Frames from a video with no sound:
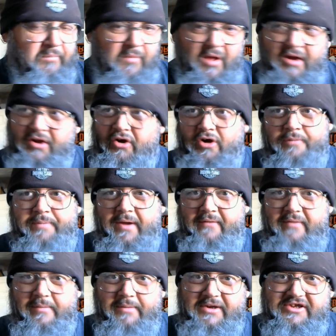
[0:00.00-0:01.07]
I hope
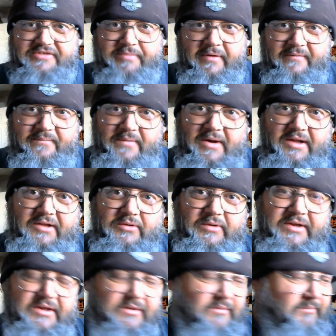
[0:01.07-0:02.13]
everybody's been following.